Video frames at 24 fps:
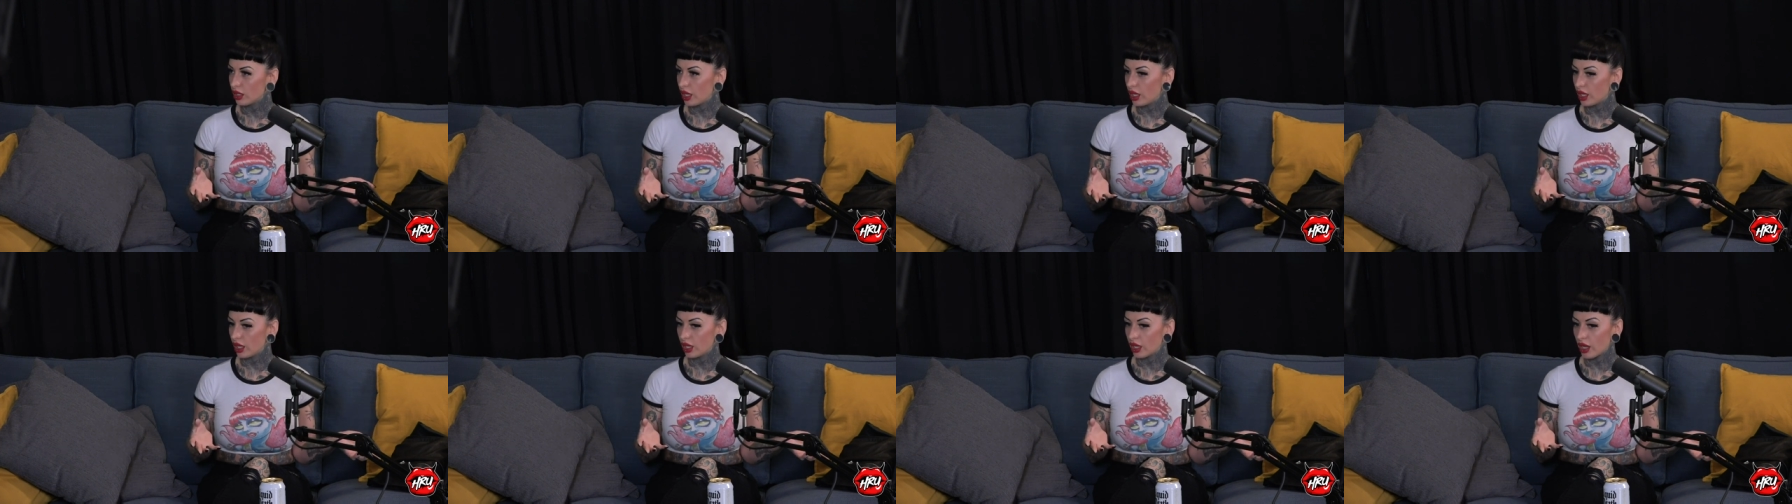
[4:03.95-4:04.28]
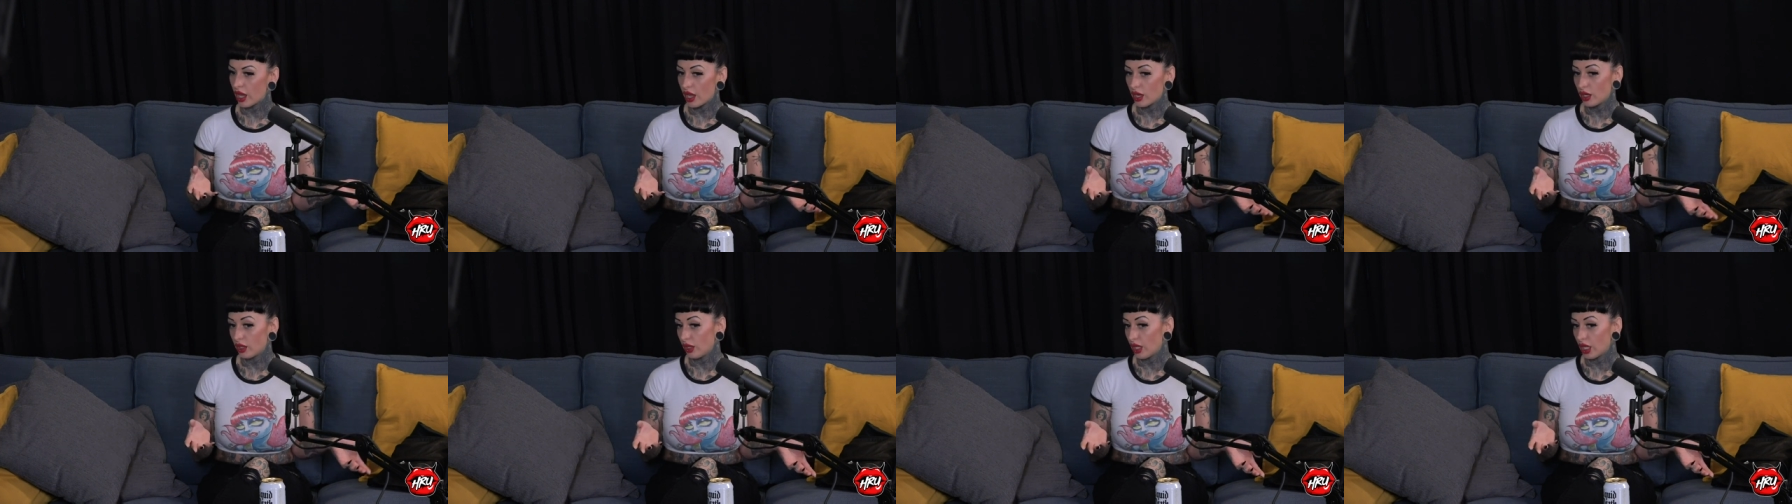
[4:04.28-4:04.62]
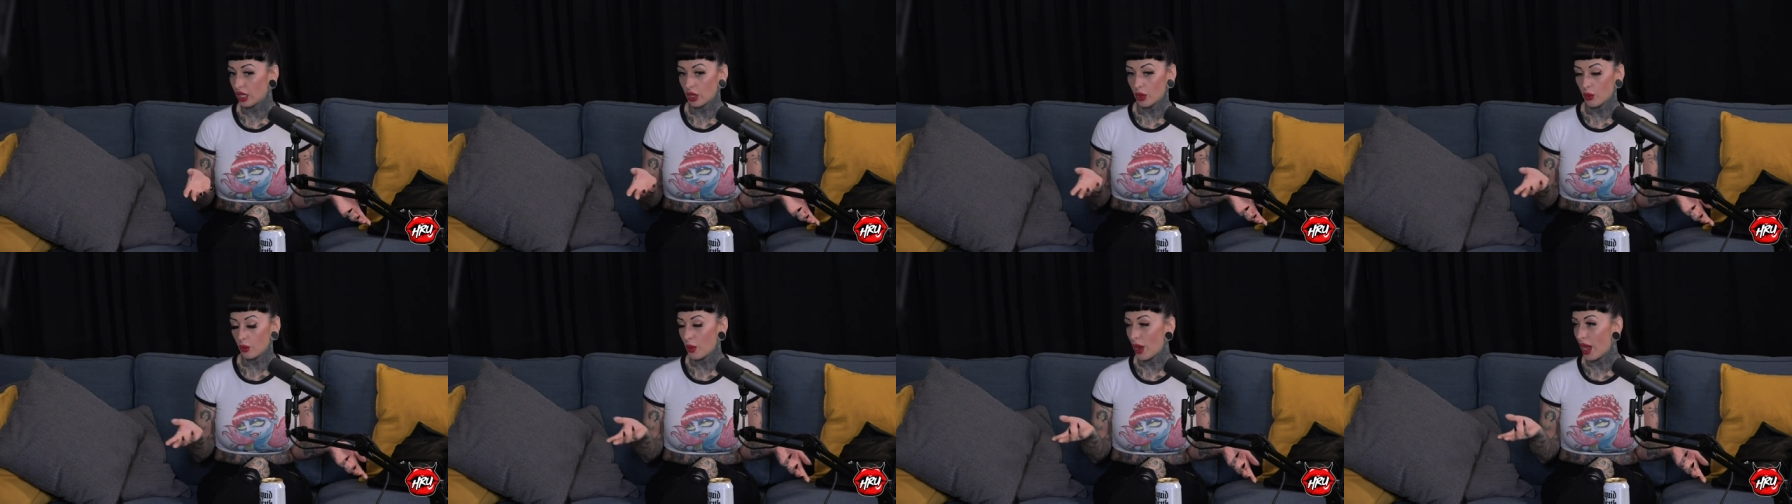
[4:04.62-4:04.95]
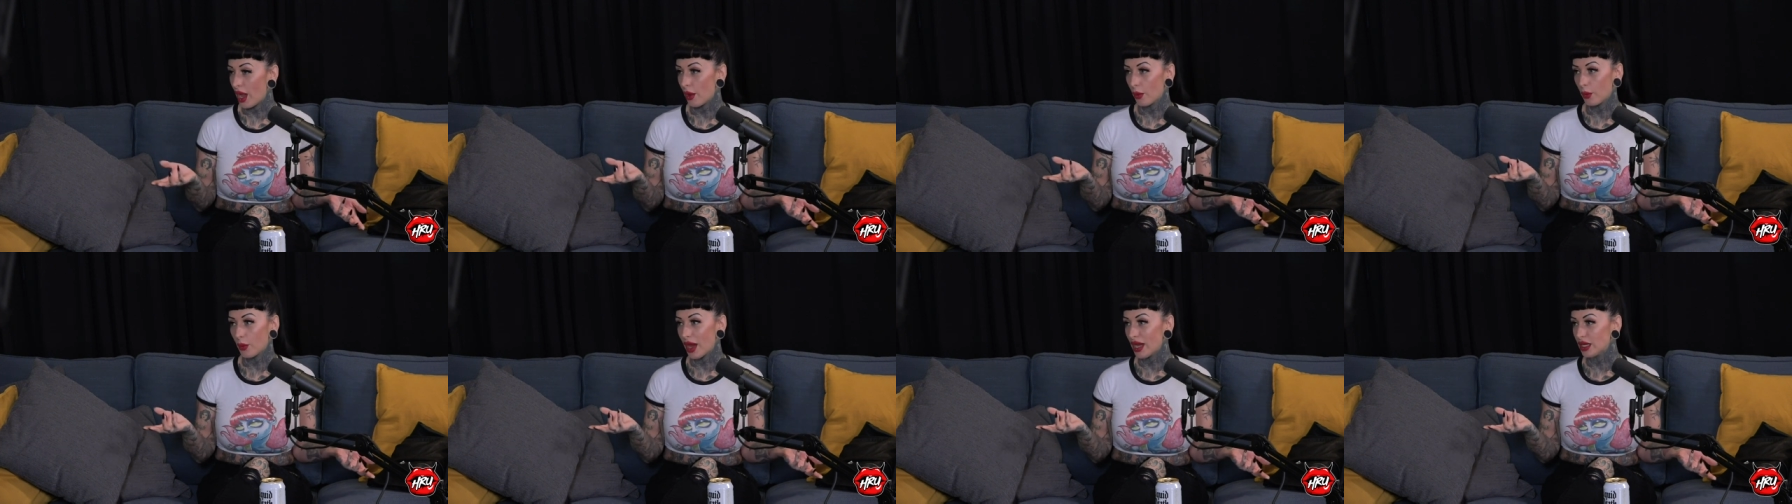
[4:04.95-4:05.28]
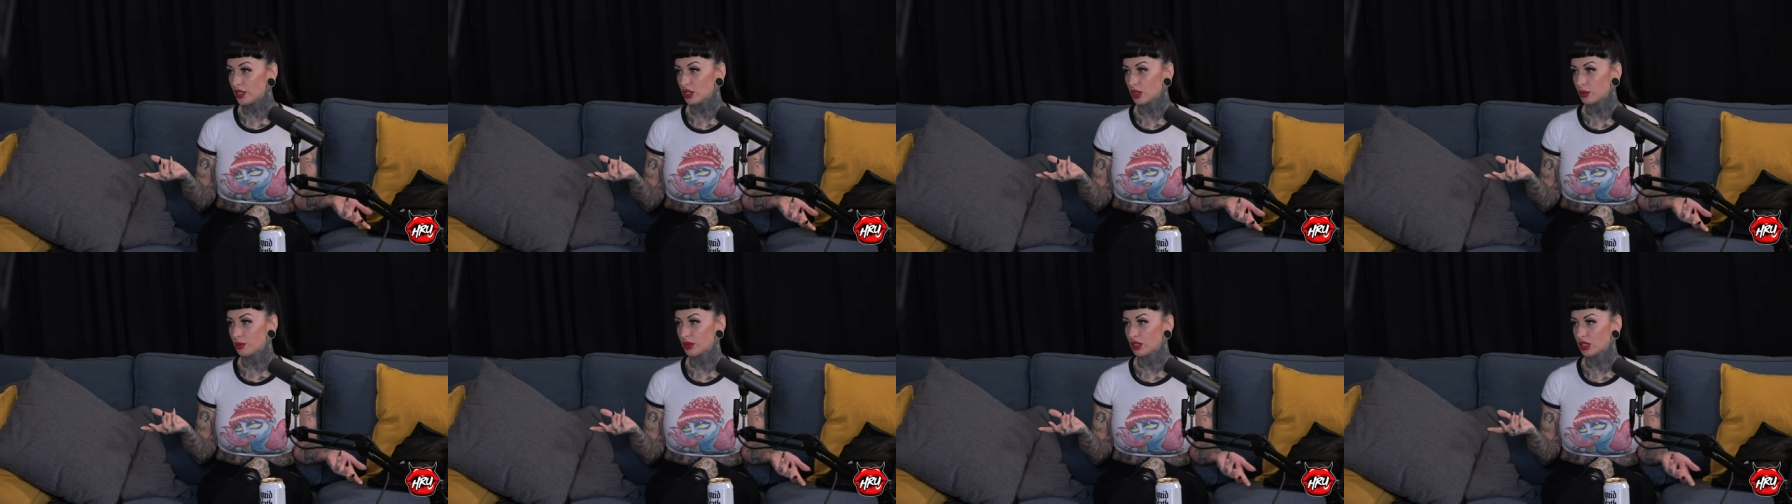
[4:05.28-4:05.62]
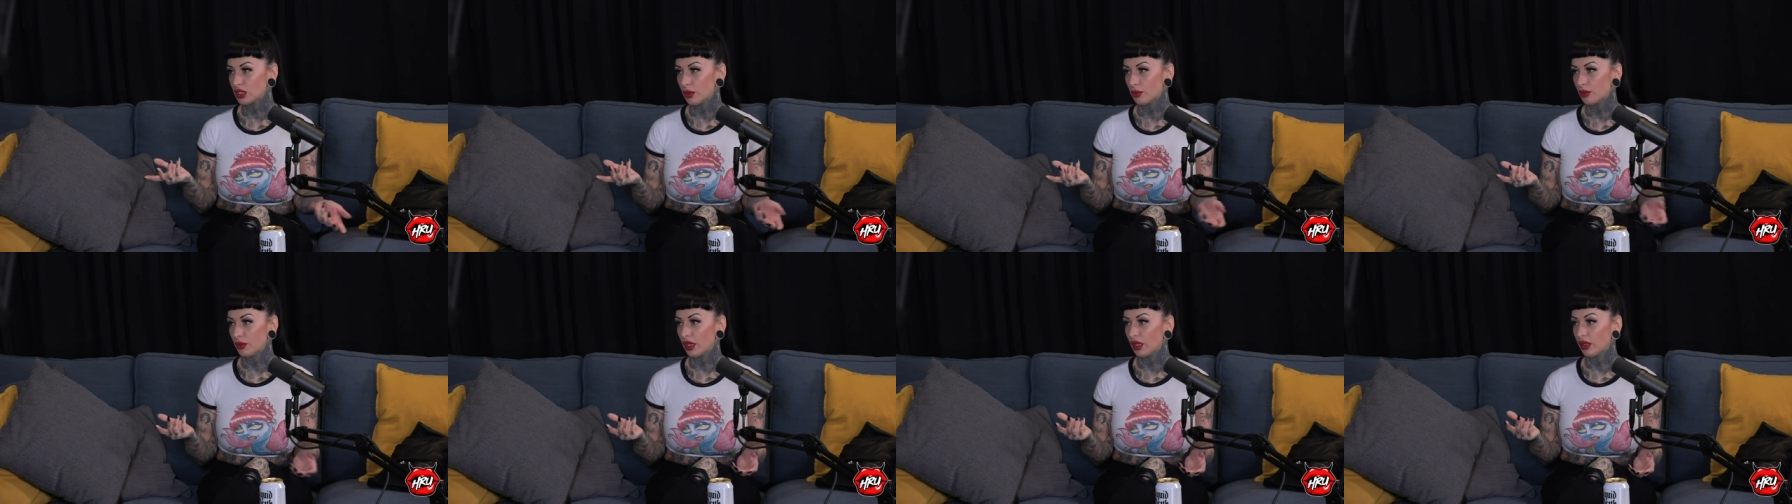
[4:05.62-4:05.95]
like on like a wine trip or
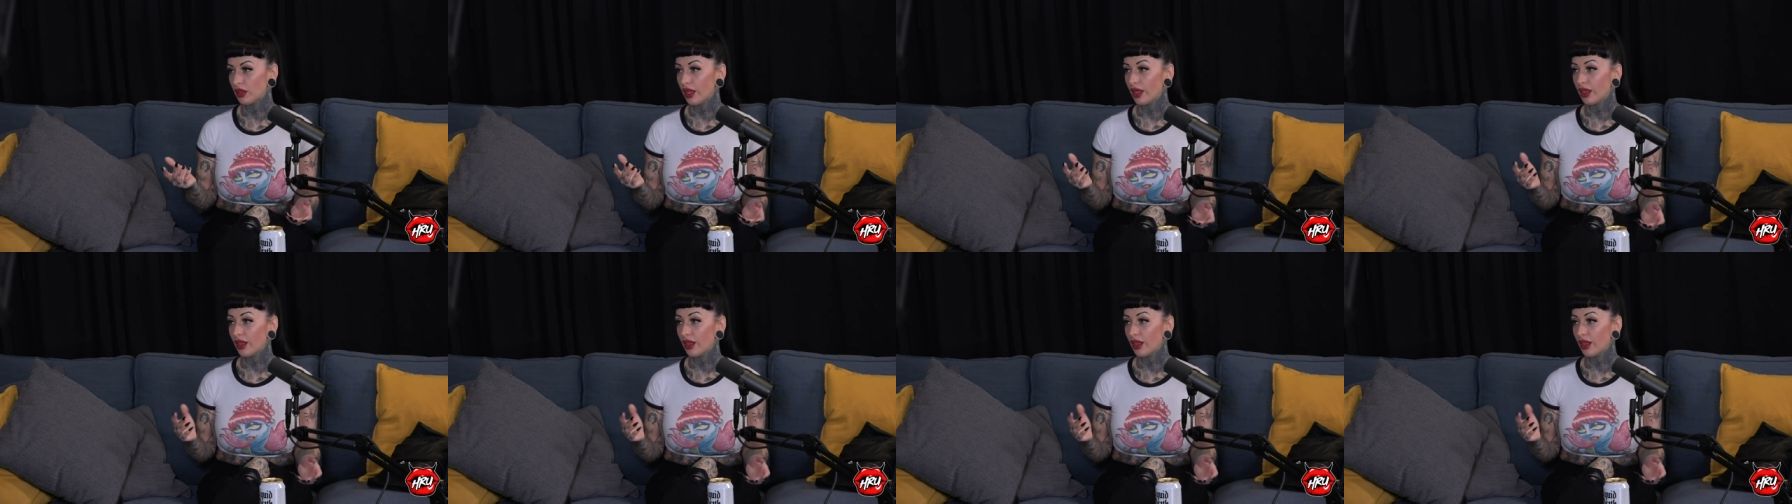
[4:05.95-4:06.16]
something.